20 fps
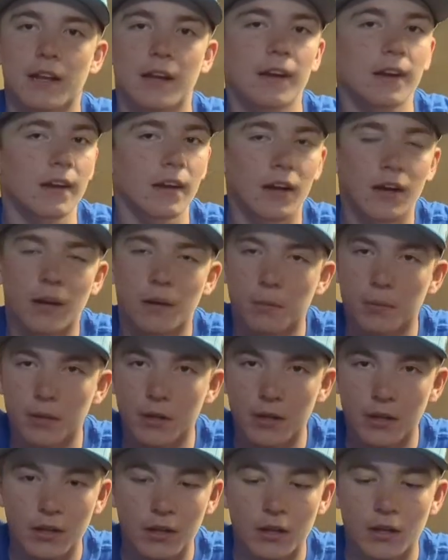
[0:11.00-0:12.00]
a cup,
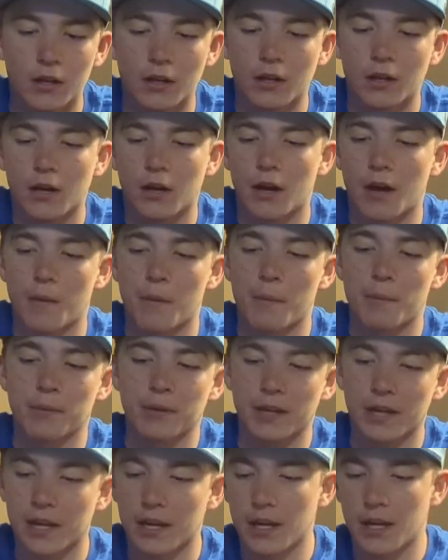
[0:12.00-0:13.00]
a
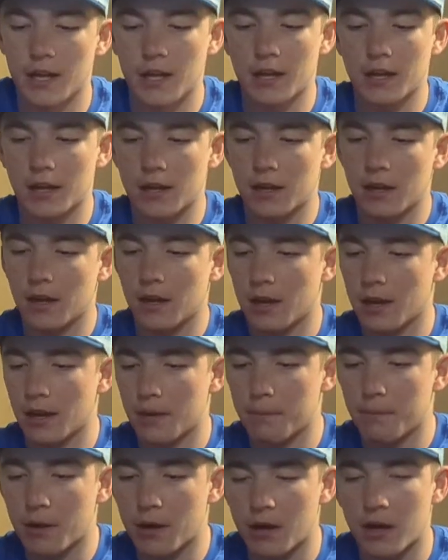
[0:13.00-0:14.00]
plate, and a
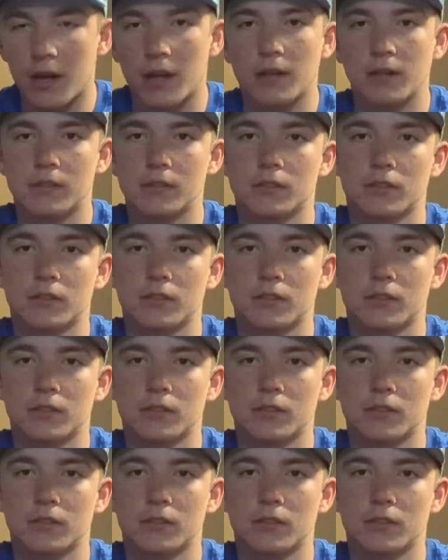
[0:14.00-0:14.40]
pot.